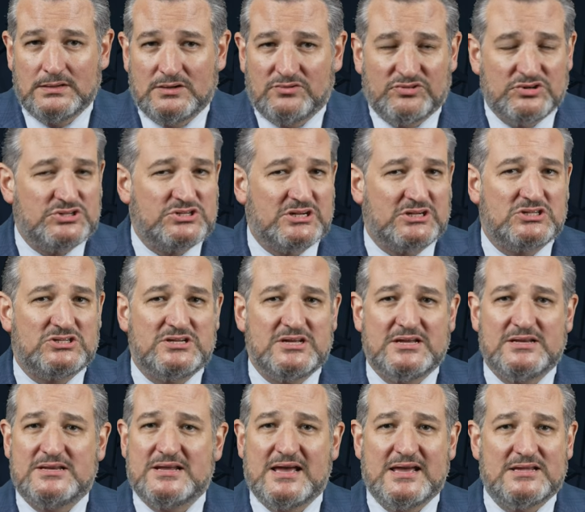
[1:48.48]
For
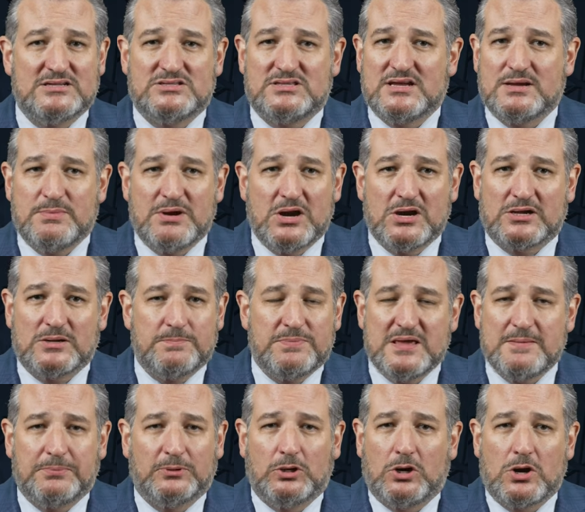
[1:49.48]
sixteen days, the American
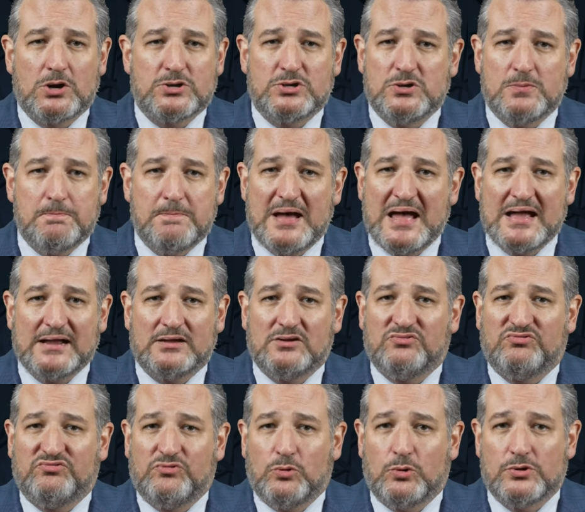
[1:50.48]
people argue back
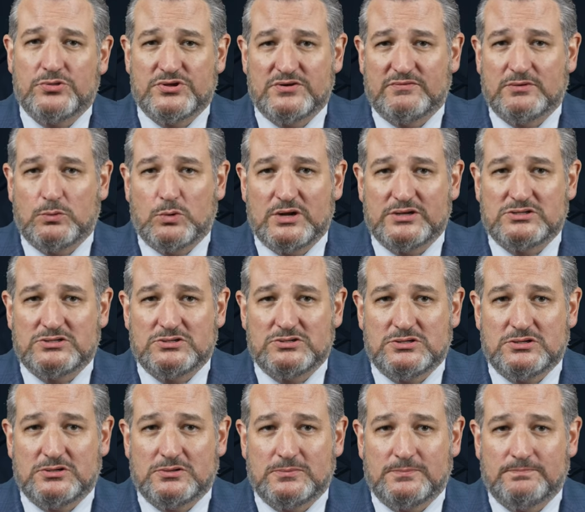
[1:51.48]
and forth over what to
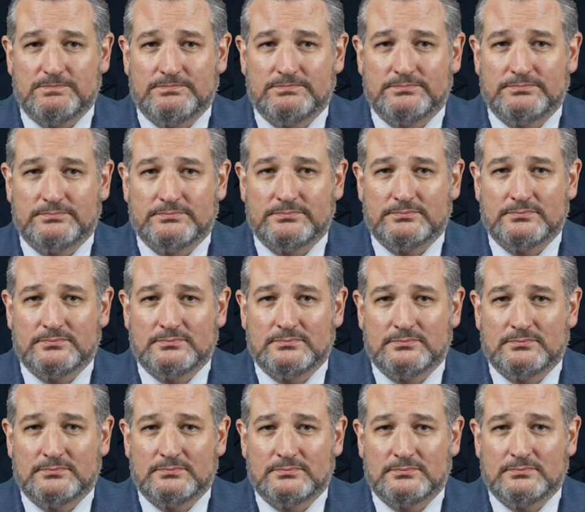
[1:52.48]
do.
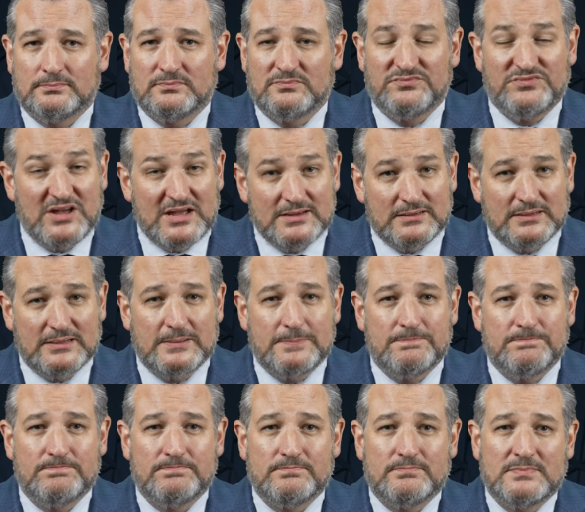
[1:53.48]
Finally,
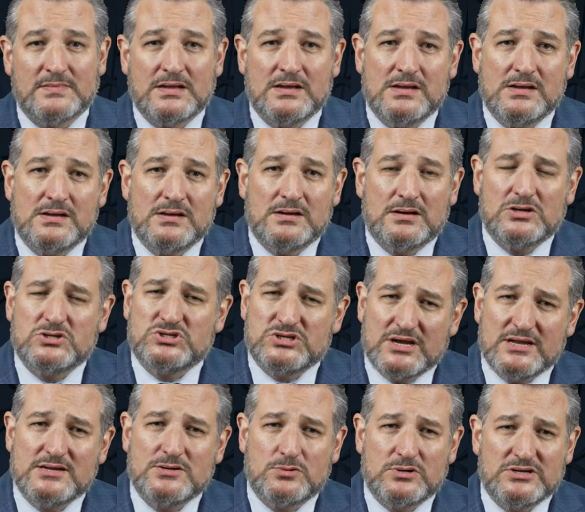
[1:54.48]
on
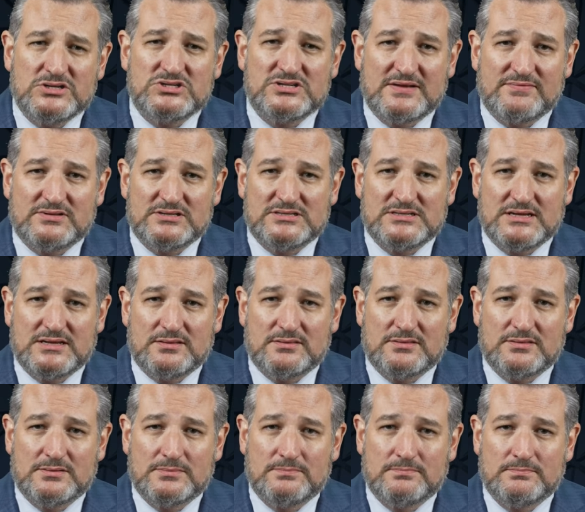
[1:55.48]
January seventeenth,
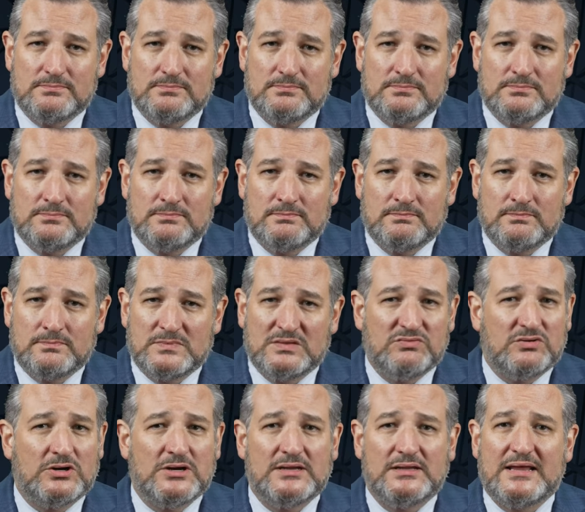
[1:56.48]
the
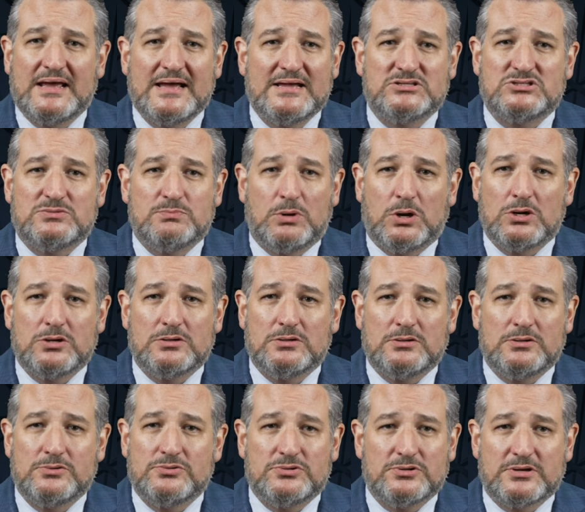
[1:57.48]
very last Martin
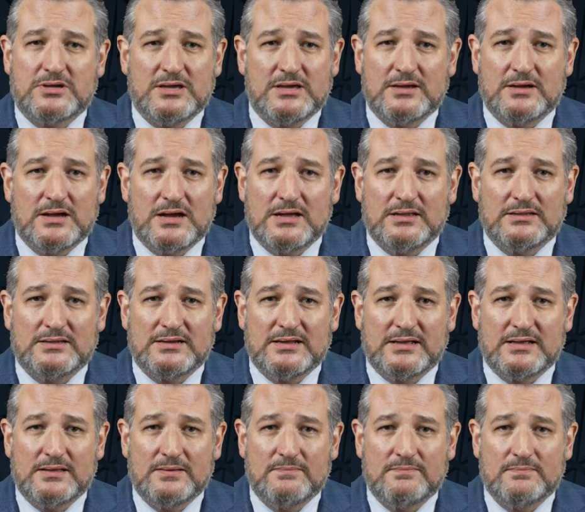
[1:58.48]
Luther King
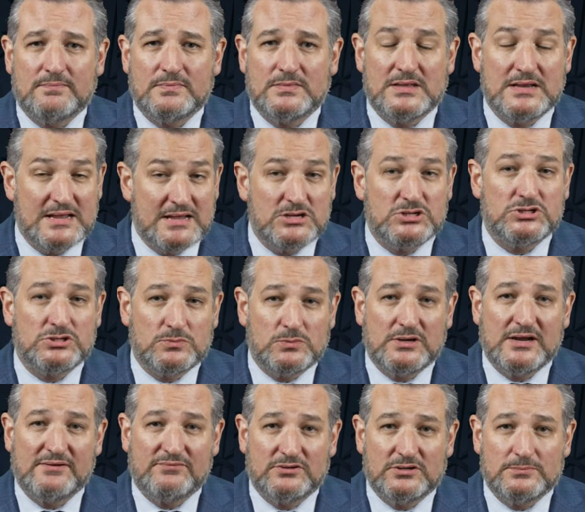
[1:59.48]
holiday the nation
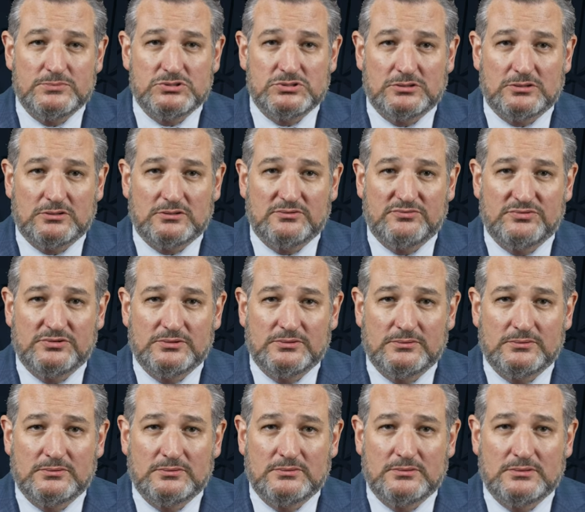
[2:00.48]
would ever observe,
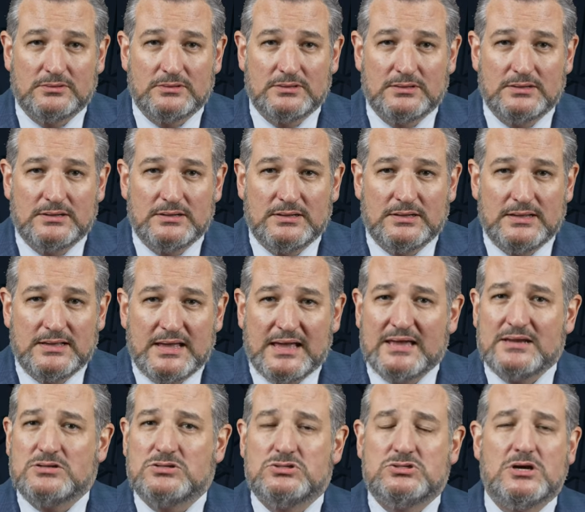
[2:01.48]

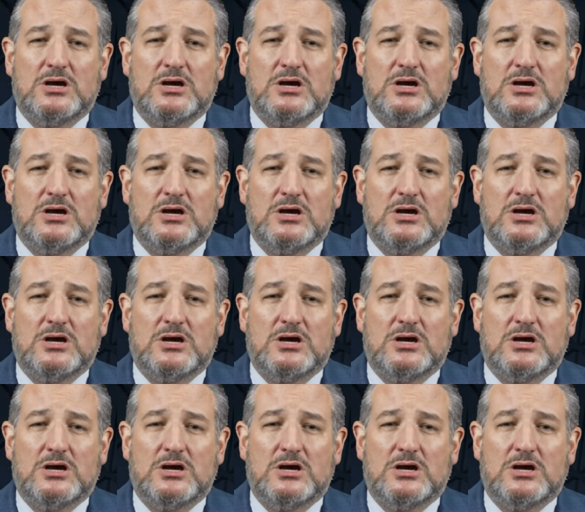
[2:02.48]
it